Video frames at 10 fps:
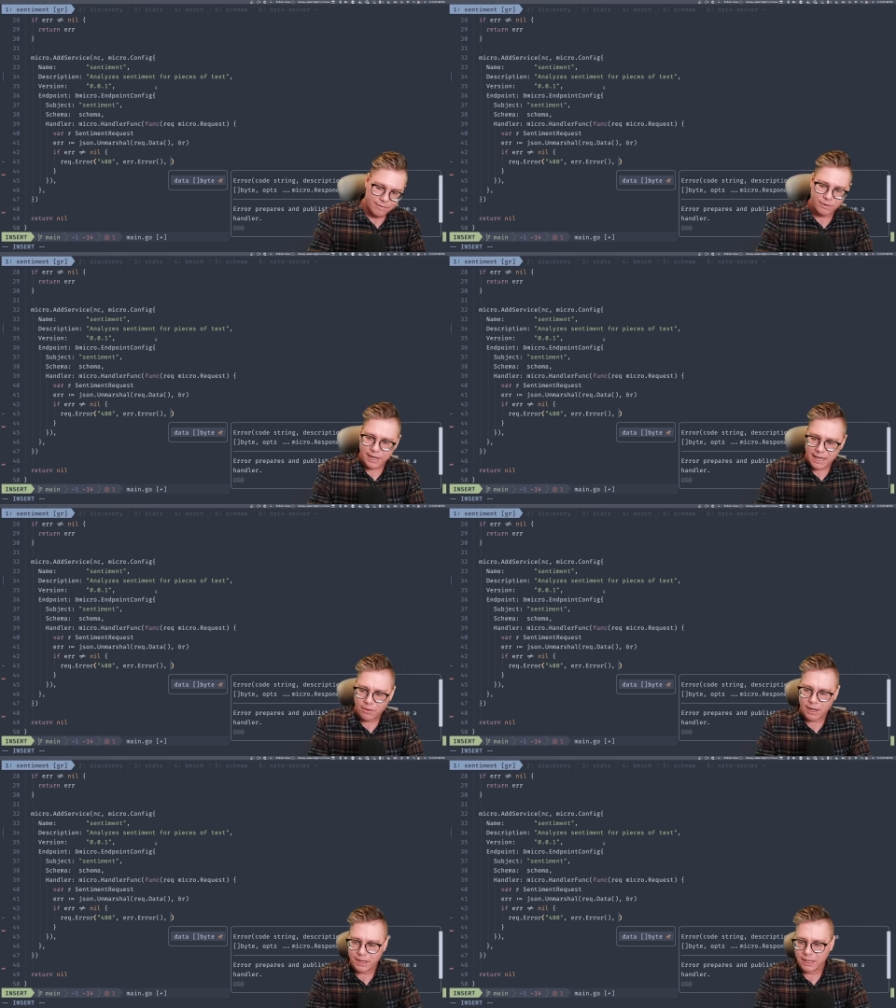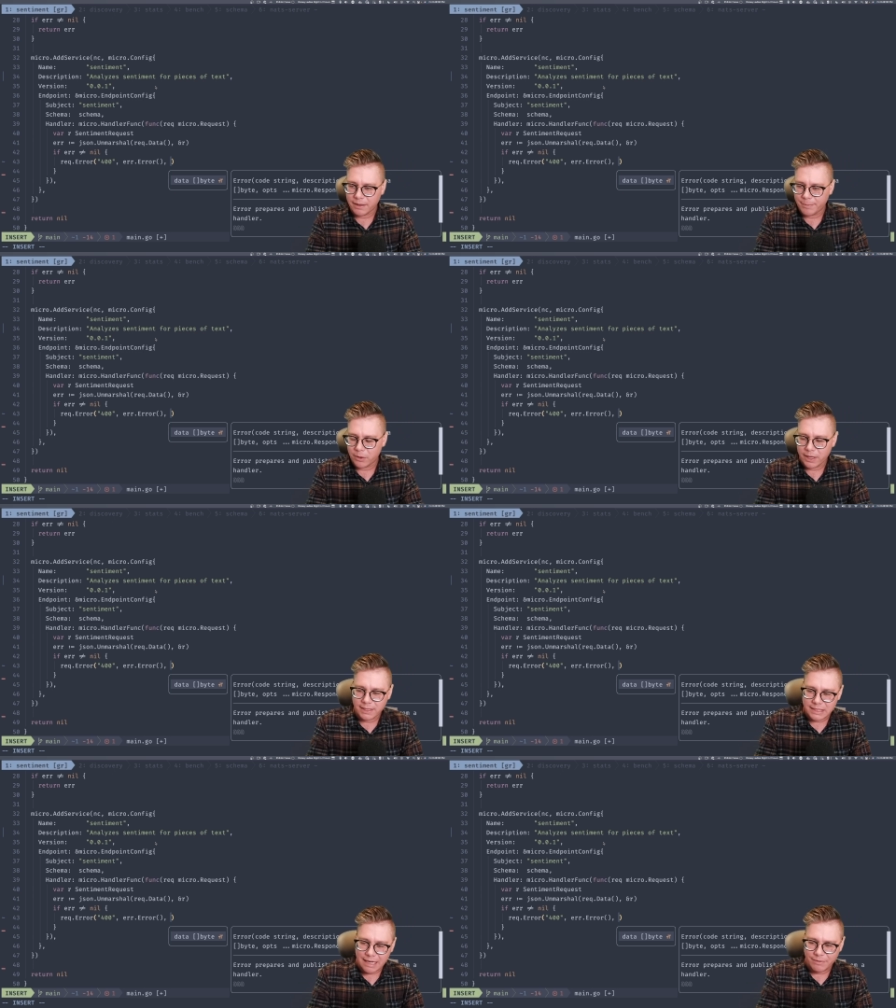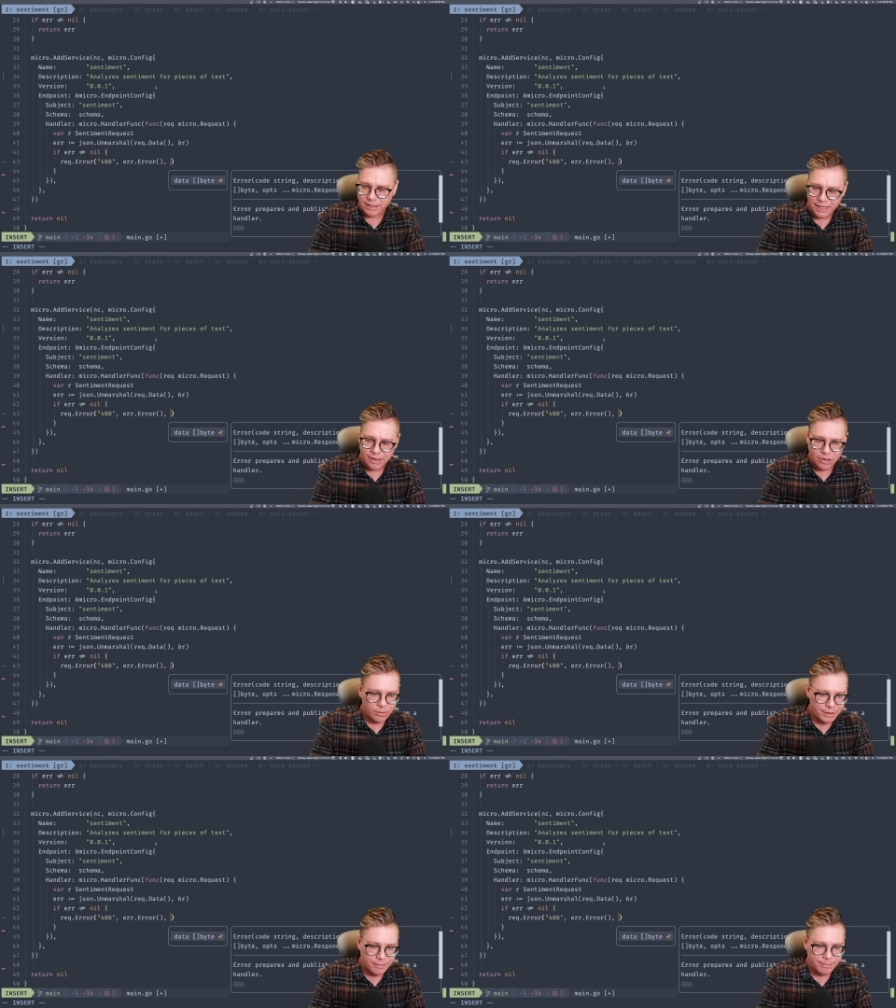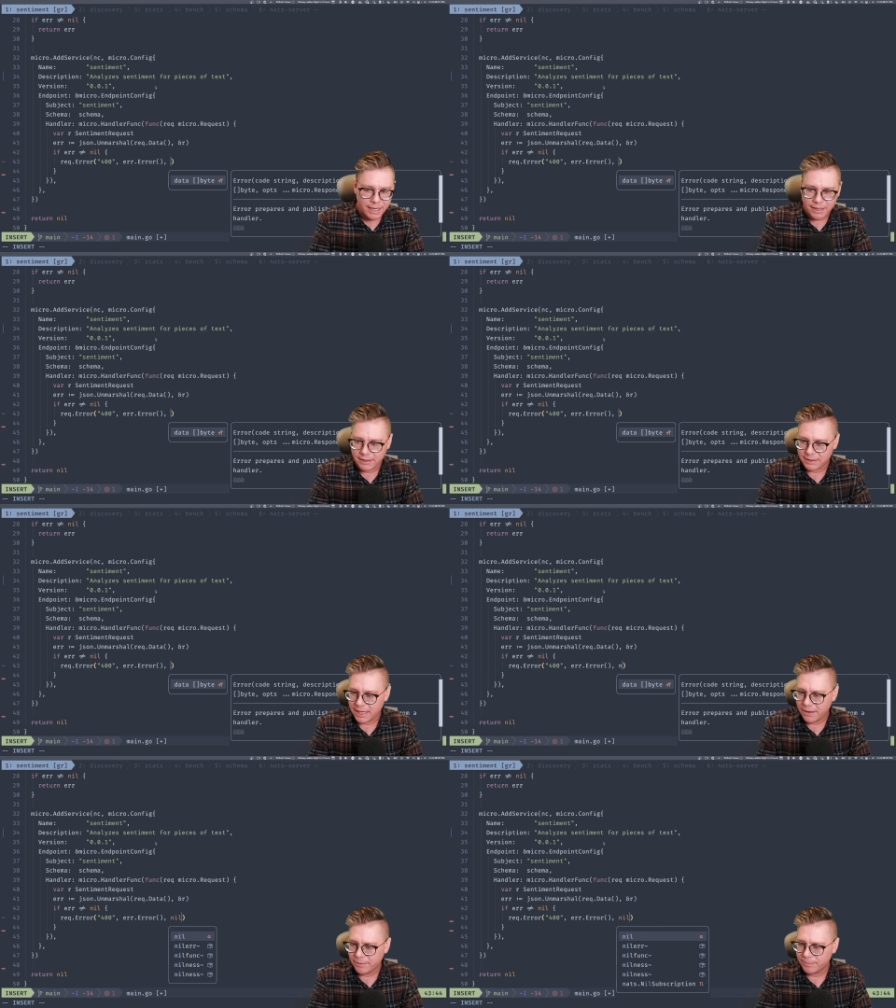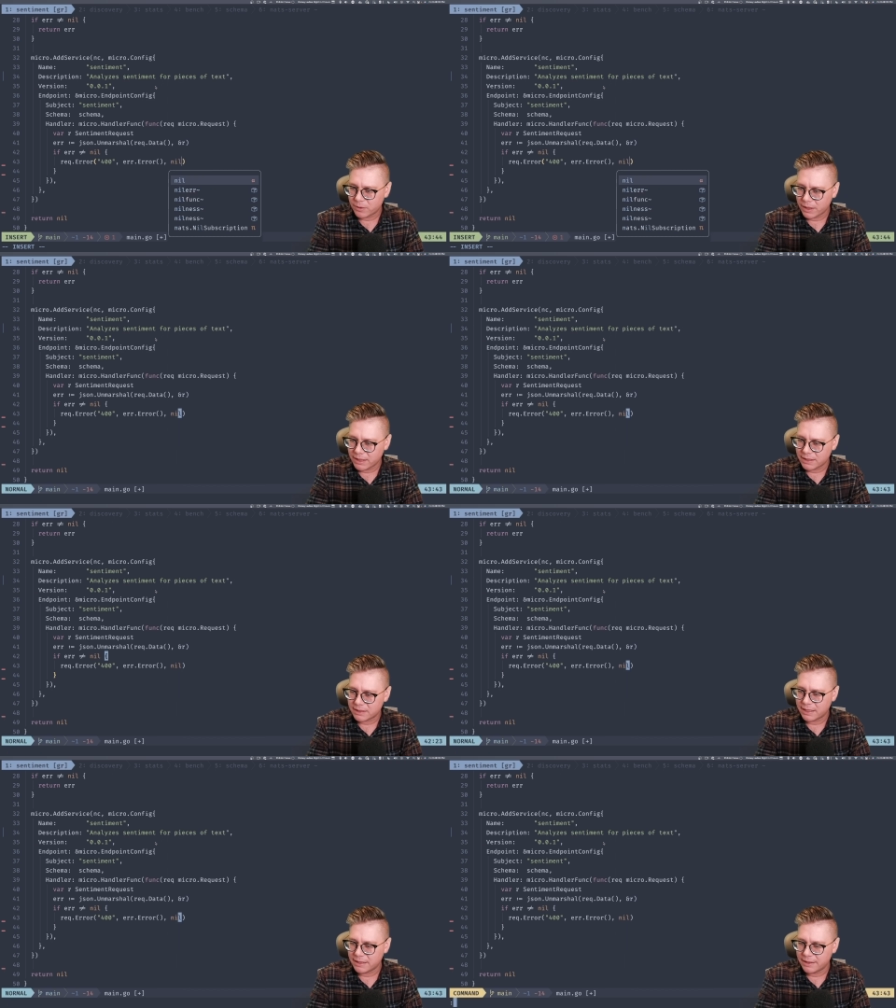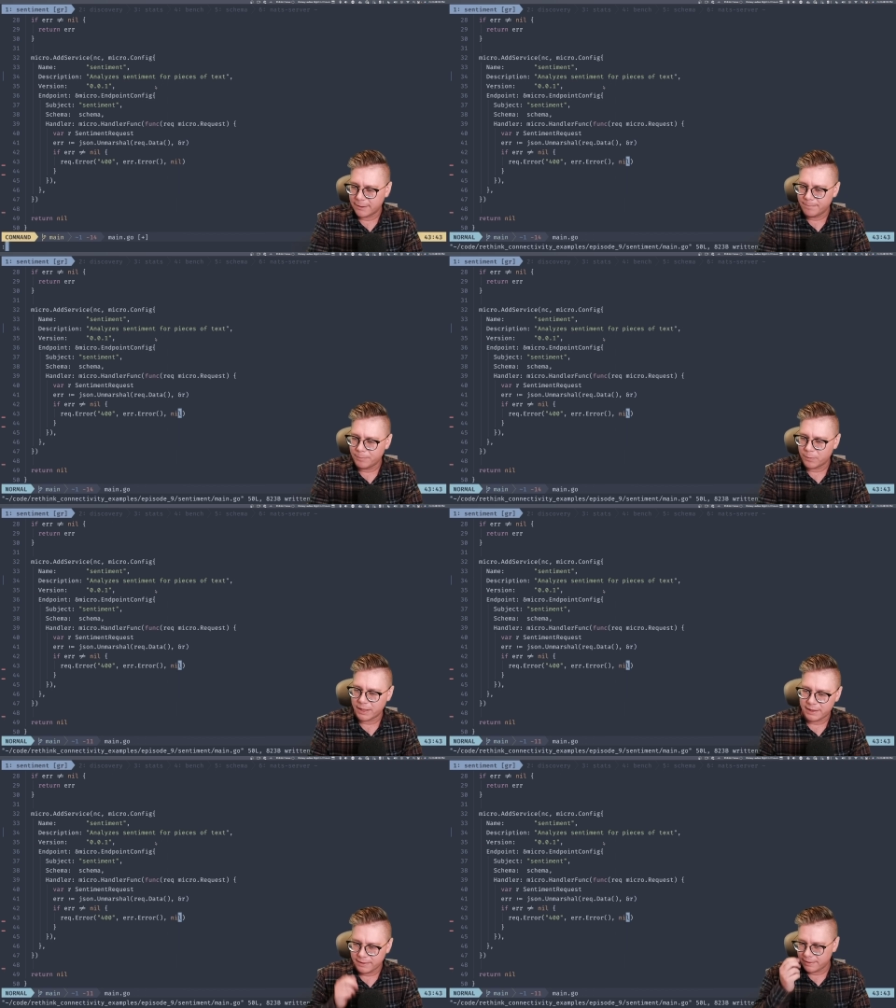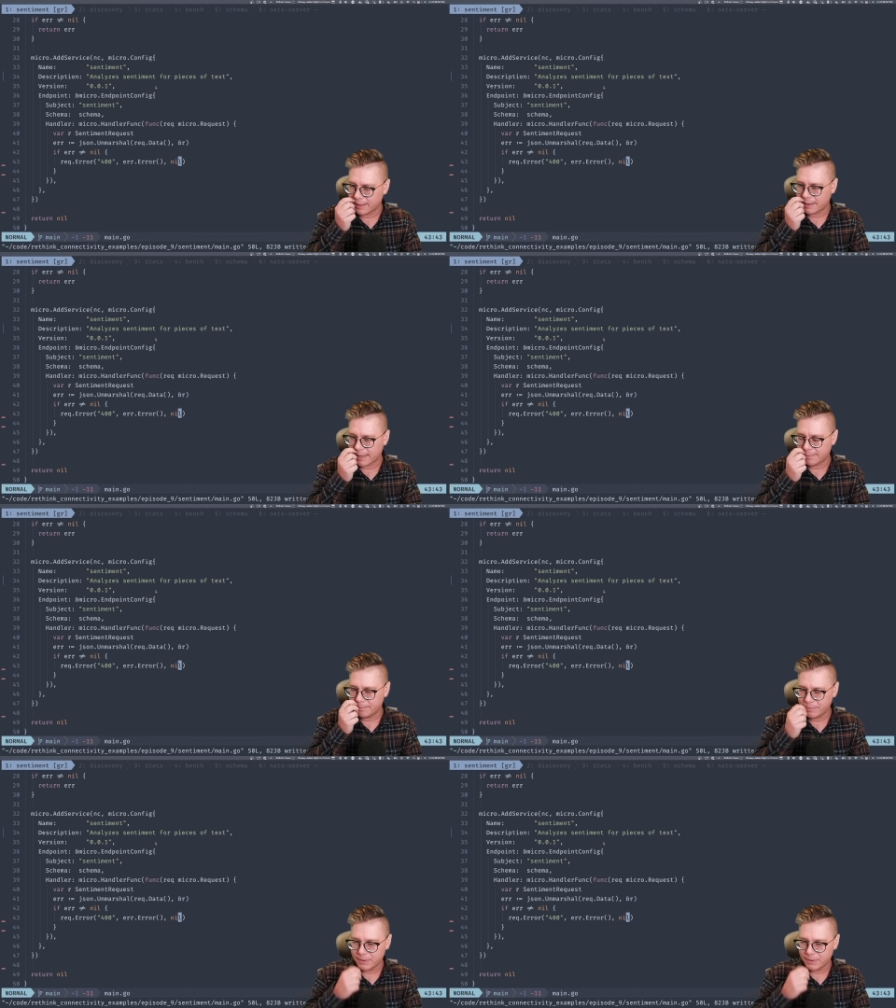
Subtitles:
For now, I think I'm okay just having the error be embedded as a header. So I'm going to just hit no, right, like that.